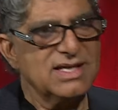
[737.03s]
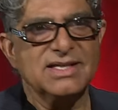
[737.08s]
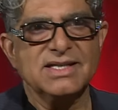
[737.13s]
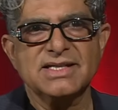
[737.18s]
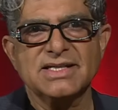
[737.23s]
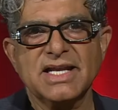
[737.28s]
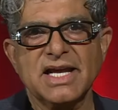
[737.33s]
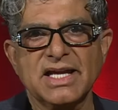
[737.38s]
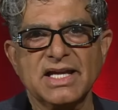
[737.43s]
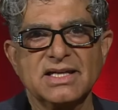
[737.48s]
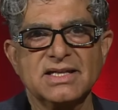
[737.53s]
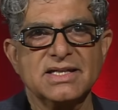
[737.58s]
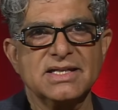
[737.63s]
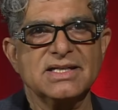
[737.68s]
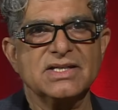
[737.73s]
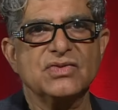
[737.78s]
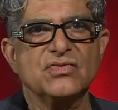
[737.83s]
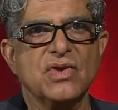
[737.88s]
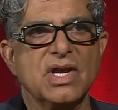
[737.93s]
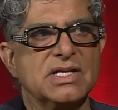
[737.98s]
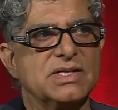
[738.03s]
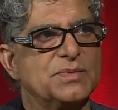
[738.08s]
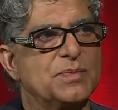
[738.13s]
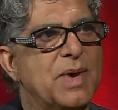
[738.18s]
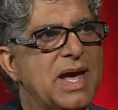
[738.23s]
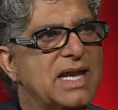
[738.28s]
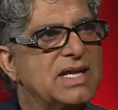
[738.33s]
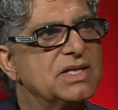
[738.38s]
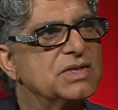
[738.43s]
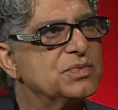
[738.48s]
Second is stress
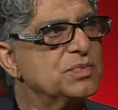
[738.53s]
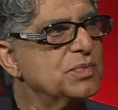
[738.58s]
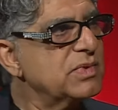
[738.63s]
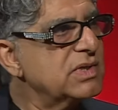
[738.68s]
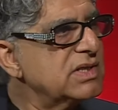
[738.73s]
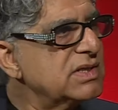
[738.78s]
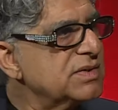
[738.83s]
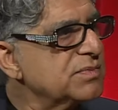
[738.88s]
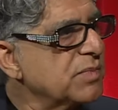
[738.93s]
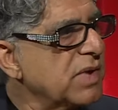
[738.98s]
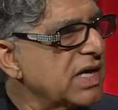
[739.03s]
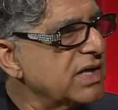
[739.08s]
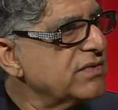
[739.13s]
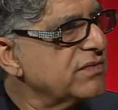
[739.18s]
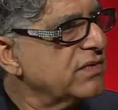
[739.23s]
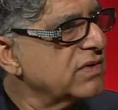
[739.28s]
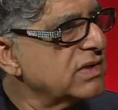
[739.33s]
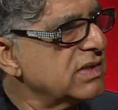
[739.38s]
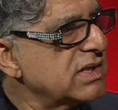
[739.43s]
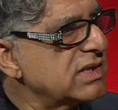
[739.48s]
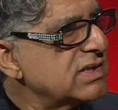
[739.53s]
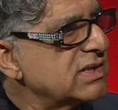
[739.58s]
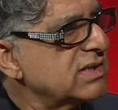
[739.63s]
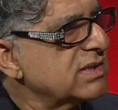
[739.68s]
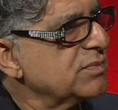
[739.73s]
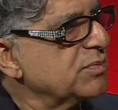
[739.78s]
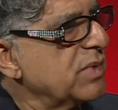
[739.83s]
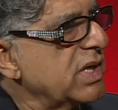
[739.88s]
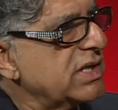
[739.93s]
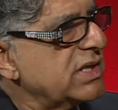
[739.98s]
management,
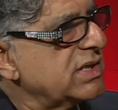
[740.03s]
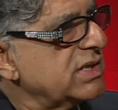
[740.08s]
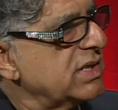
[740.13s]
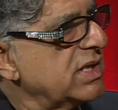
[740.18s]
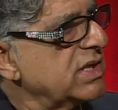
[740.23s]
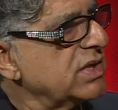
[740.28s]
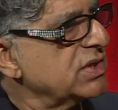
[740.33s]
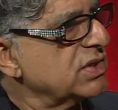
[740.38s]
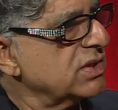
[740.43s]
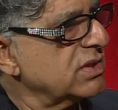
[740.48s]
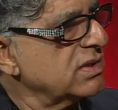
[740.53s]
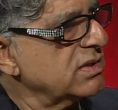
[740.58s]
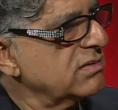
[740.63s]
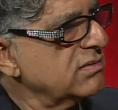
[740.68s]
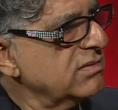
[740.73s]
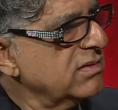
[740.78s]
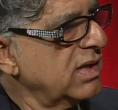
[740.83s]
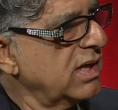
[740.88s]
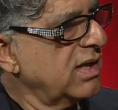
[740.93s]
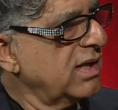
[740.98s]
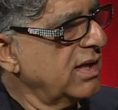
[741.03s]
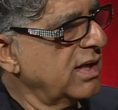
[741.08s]
mindfulness, meditation,